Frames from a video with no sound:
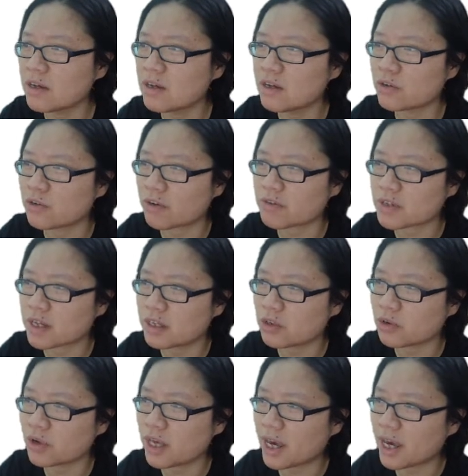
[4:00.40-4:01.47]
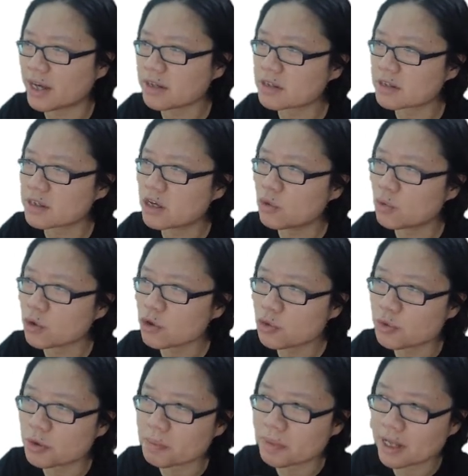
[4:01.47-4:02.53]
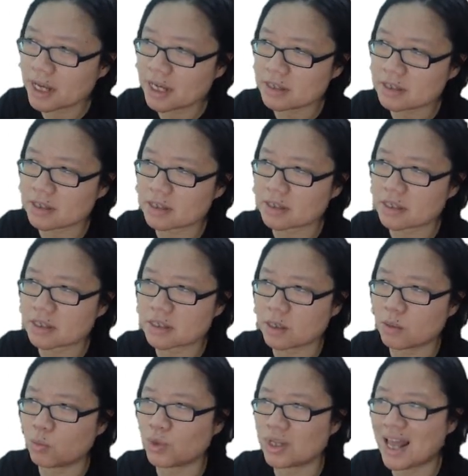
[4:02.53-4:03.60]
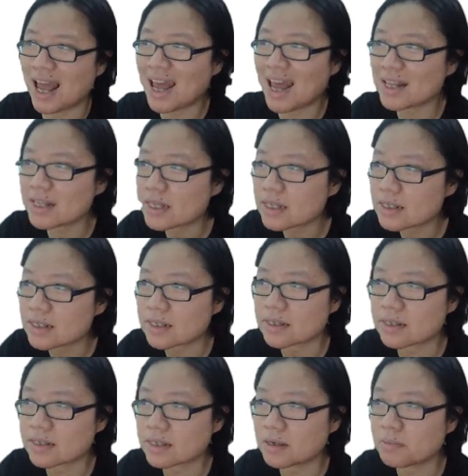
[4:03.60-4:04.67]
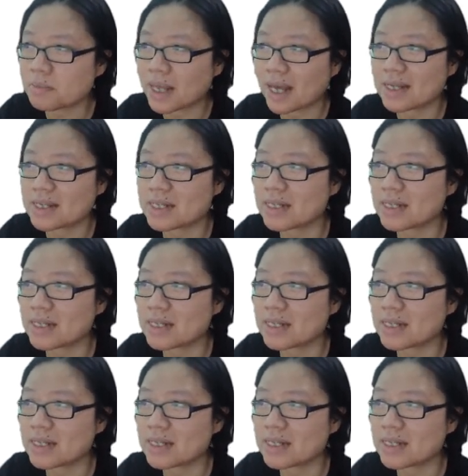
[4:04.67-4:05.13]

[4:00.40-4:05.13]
you have studied your AS, I'm going to replace the system with any system that is in